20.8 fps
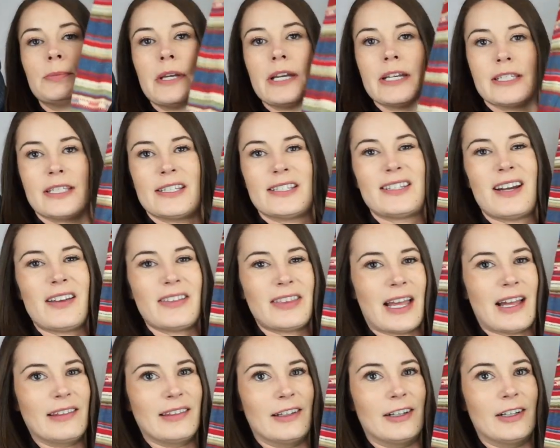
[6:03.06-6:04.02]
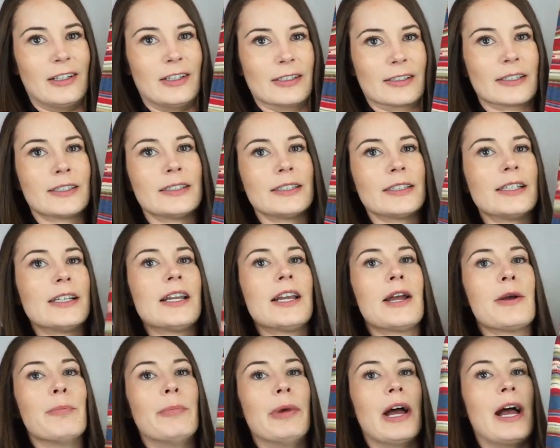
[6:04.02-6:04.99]
because it's not that long.
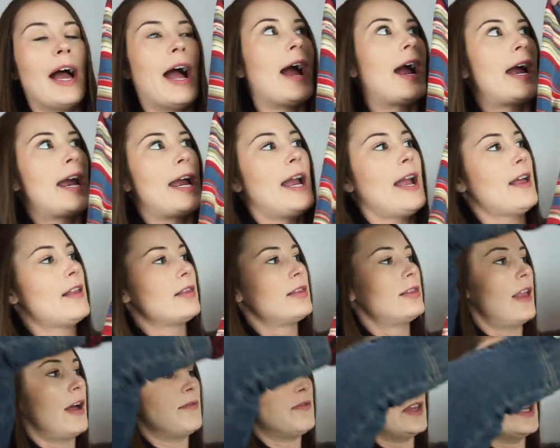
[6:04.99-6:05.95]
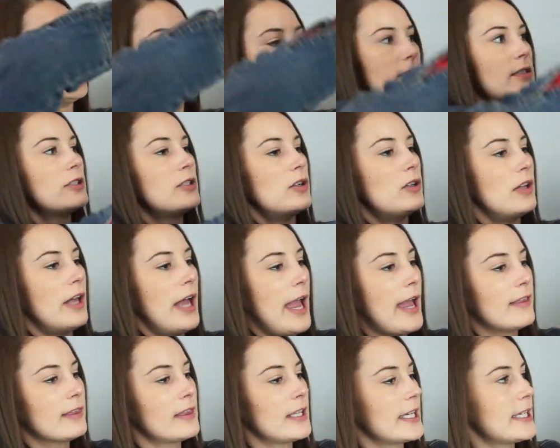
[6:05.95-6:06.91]
But I love this. It's a little
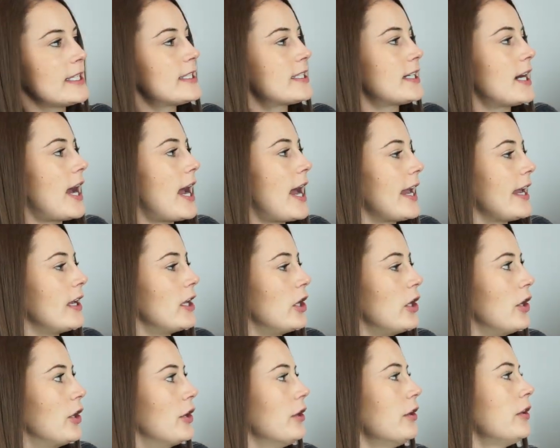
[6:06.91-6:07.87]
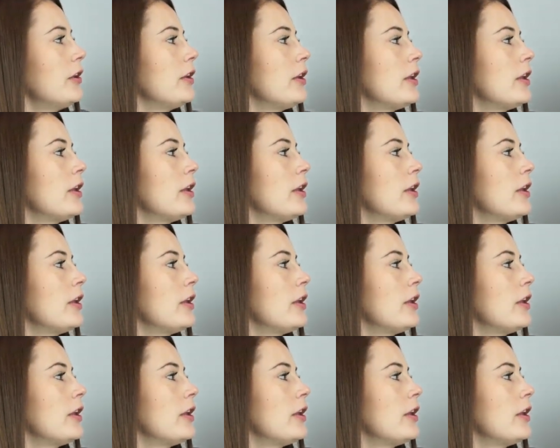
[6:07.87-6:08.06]
Henley style.